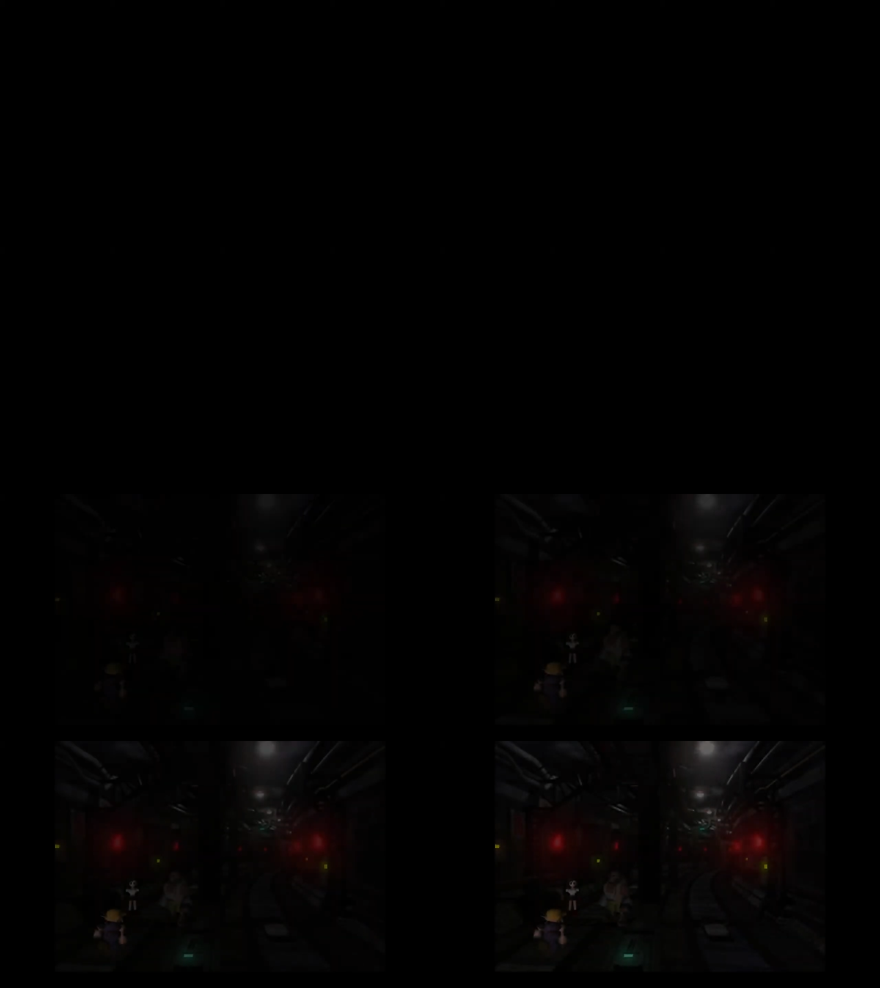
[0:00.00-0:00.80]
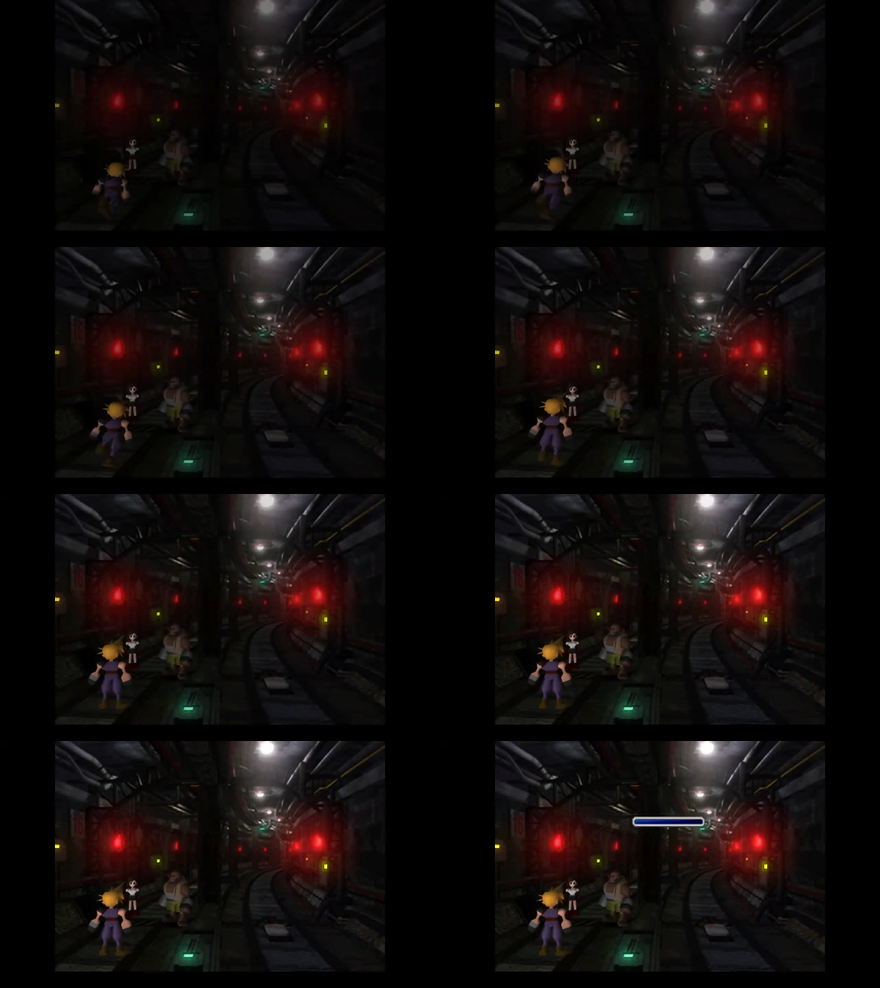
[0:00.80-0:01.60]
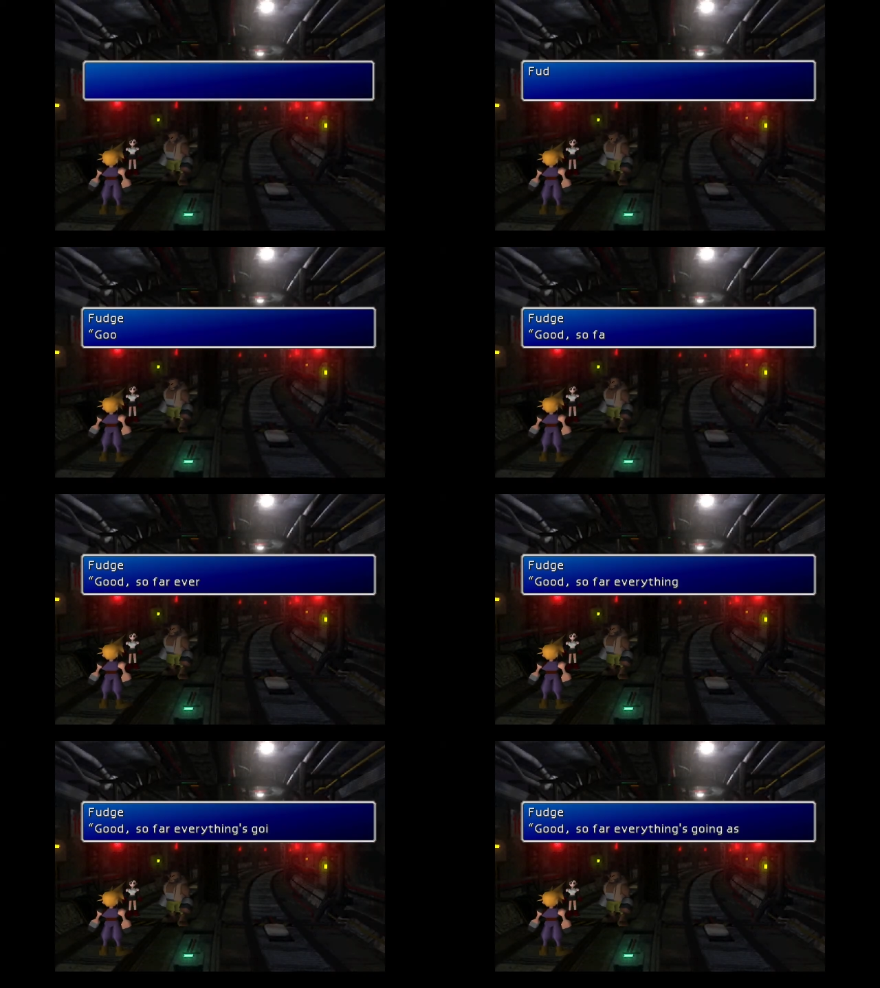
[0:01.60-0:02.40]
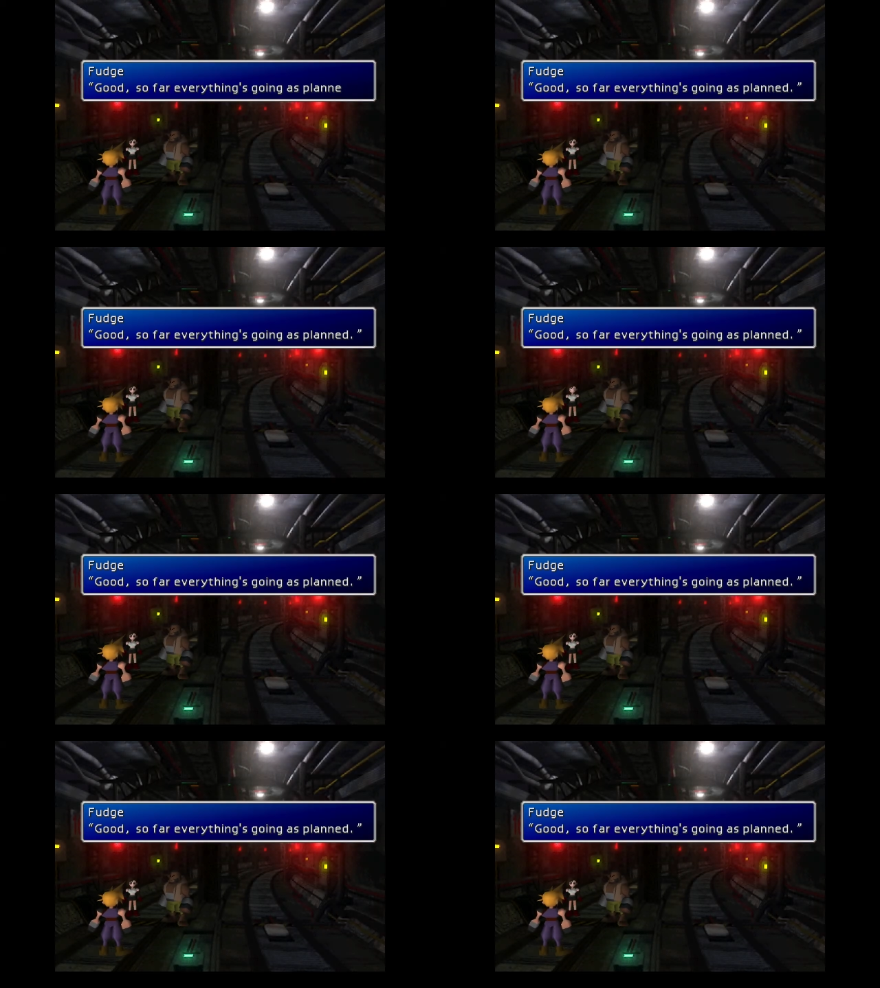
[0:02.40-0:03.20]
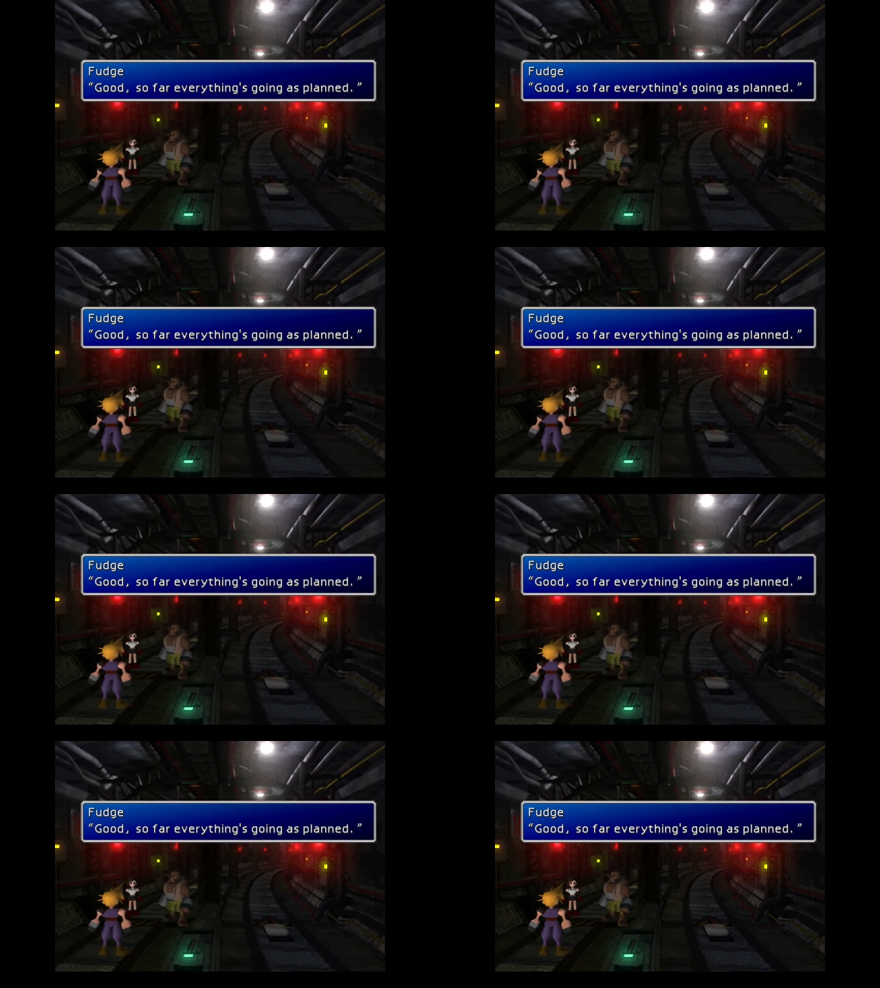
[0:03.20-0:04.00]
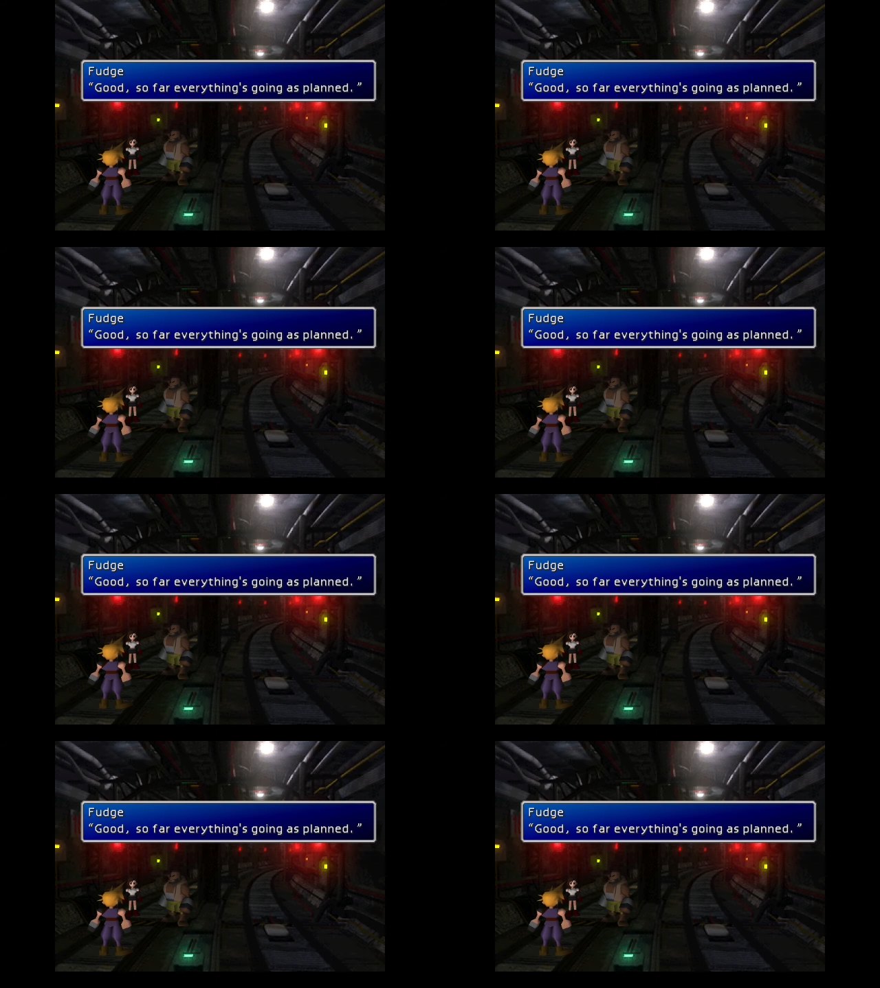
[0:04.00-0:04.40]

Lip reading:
(no speaker visible)